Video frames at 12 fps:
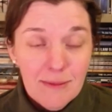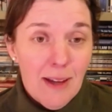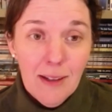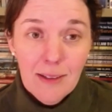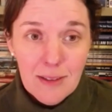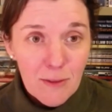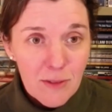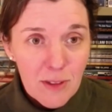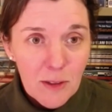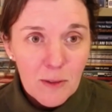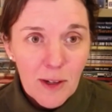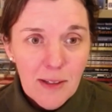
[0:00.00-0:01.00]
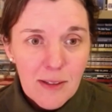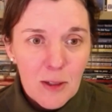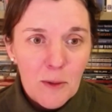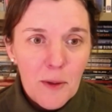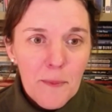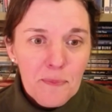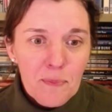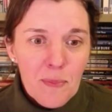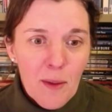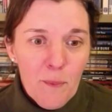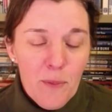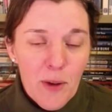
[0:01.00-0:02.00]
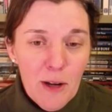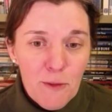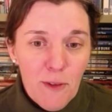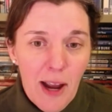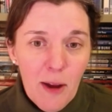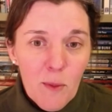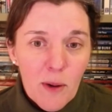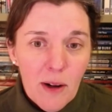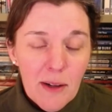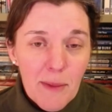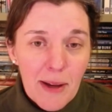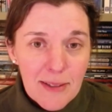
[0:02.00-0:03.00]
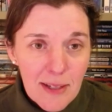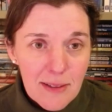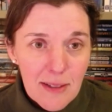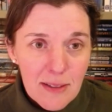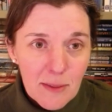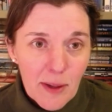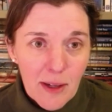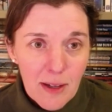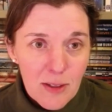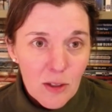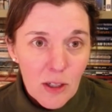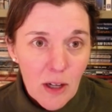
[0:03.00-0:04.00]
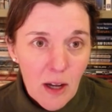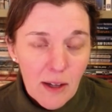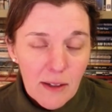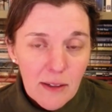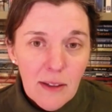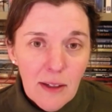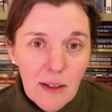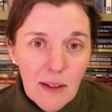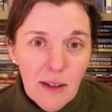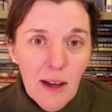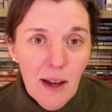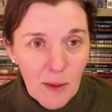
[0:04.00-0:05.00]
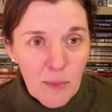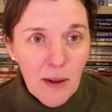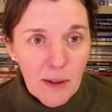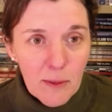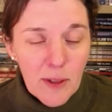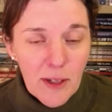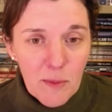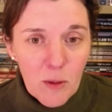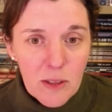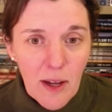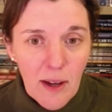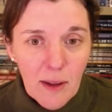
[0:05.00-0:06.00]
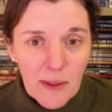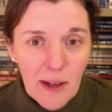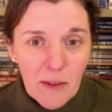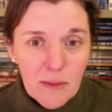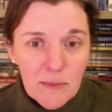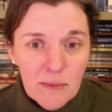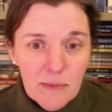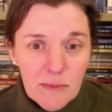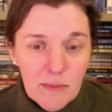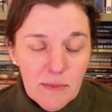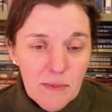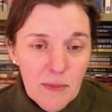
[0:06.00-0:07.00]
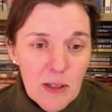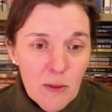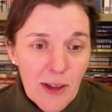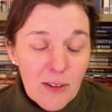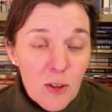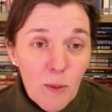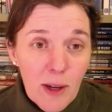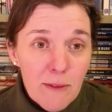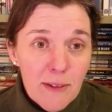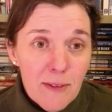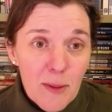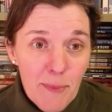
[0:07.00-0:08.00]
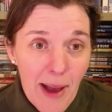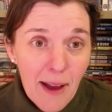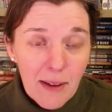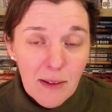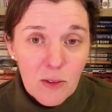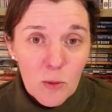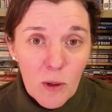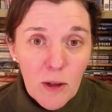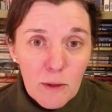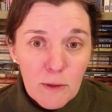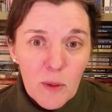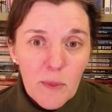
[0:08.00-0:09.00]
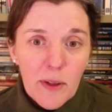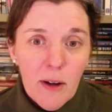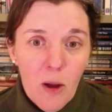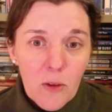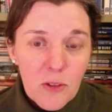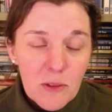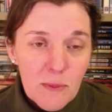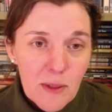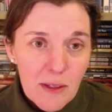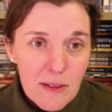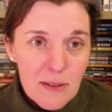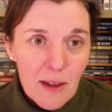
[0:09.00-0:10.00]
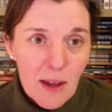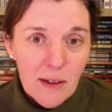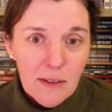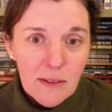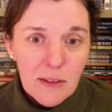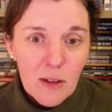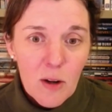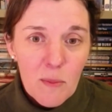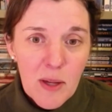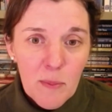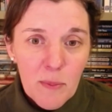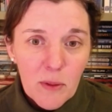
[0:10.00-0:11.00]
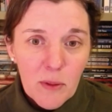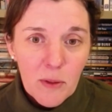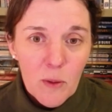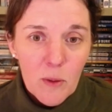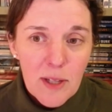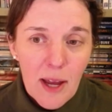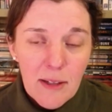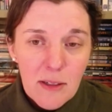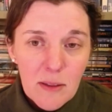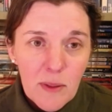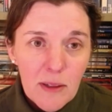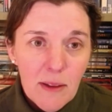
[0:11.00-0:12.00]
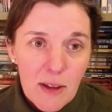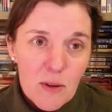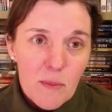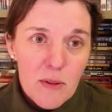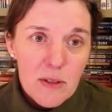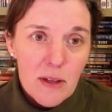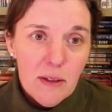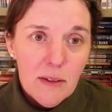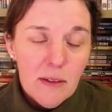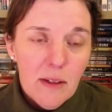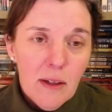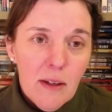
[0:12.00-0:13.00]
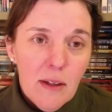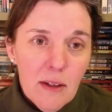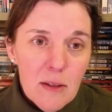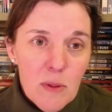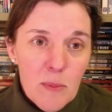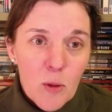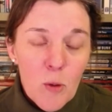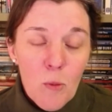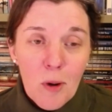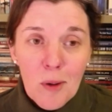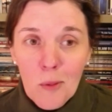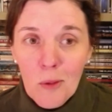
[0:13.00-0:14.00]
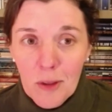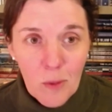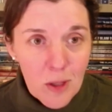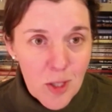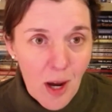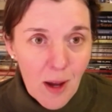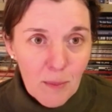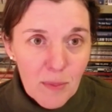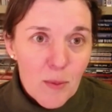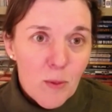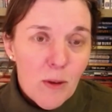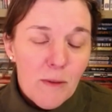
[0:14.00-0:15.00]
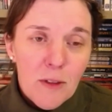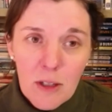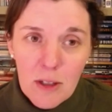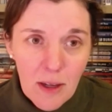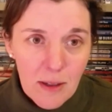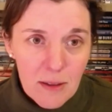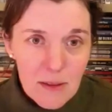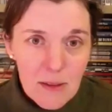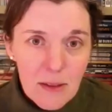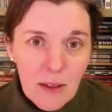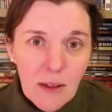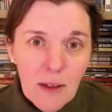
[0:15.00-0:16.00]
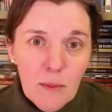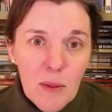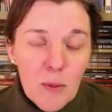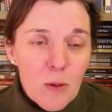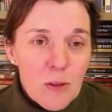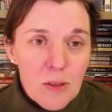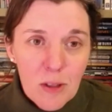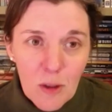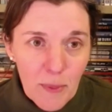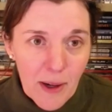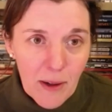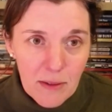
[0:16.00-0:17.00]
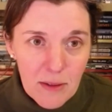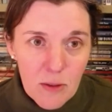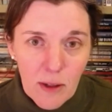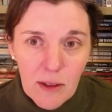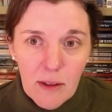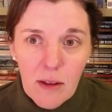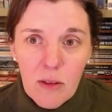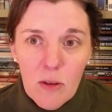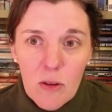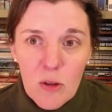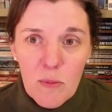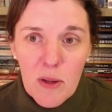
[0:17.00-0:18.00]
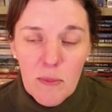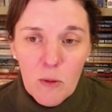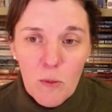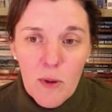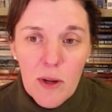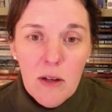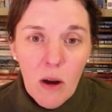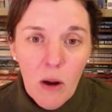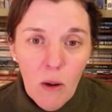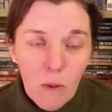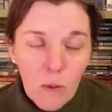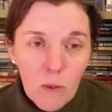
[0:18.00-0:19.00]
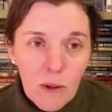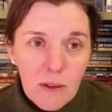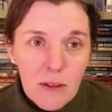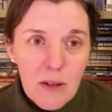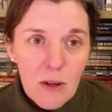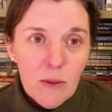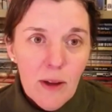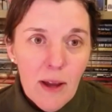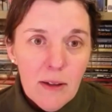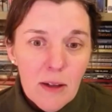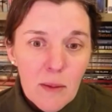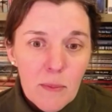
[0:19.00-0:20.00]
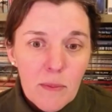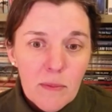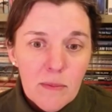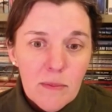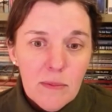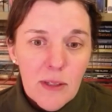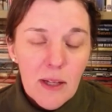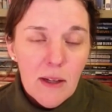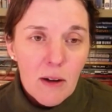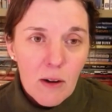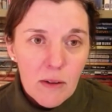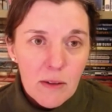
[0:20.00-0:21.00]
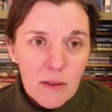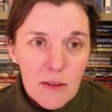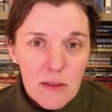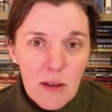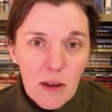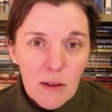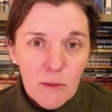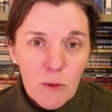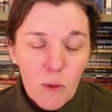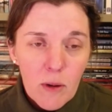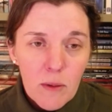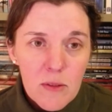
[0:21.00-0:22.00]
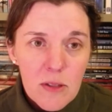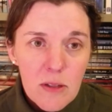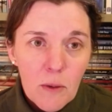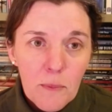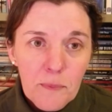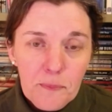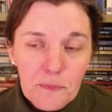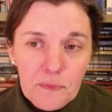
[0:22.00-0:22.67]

got stuff to do, right? So, but if I were in my 60s and my kids are gone, I probably would have more time and I would, that's a way of giving back and it's wonderful, but it also means that there are people who tend to be less represented. People who work more than one job, people who have young kids, people who are single parents, right? Like those are people who we know don't end up getting heard in these kind of forums. So